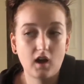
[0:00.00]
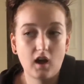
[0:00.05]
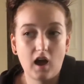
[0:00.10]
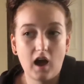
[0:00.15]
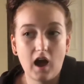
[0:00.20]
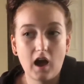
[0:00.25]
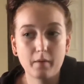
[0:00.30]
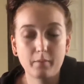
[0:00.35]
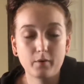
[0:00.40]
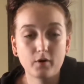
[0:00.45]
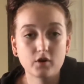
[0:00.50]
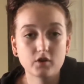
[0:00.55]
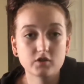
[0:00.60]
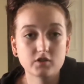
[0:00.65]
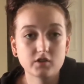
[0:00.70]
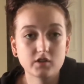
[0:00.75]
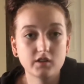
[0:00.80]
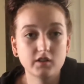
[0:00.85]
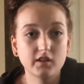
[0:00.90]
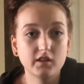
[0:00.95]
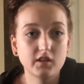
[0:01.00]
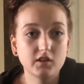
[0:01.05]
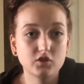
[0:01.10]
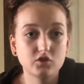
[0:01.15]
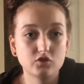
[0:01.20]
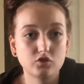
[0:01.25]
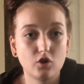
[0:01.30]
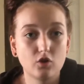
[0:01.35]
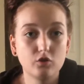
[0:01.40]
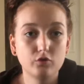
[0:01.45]
I personally
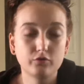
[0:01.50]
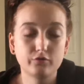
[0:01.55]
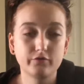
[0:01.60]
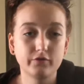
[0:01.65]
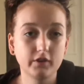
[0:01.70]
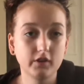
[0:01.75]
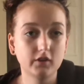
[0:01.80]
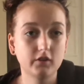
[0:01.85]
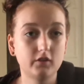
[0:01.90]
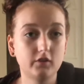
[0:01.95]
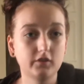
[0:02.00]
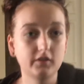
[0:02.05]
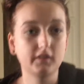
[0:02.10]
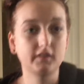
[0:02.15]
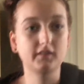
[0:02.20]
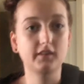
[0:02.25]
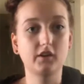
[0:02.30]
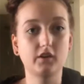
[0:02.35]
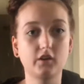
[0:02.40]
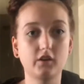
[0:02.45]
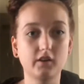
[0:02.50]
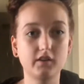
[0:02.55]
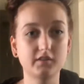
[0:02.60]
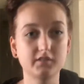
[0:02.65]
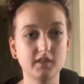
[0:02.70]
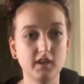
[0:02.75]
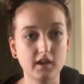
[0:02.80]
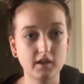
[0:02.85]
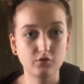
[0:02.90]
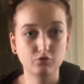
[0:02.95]
don't feel that there is
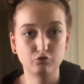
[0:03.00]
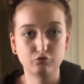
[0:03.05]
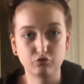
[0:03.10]
a